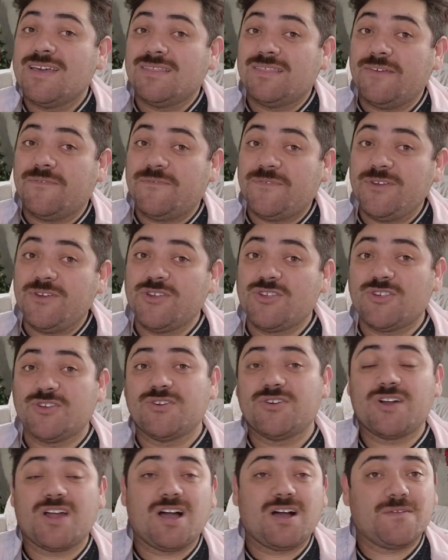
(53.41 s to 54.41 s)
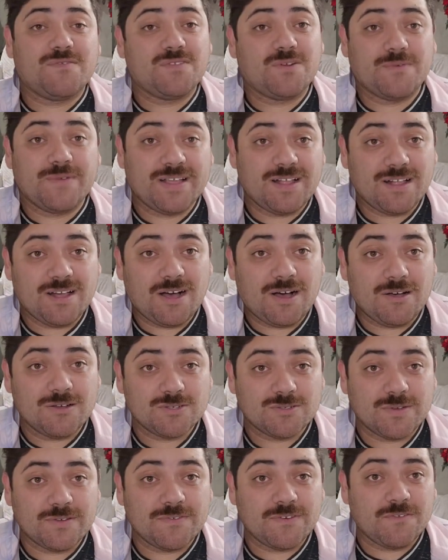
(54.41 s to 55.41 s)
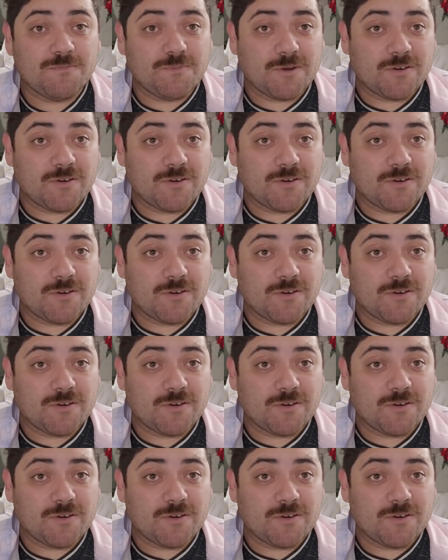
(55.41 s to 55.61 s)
the future of the Real Housewives of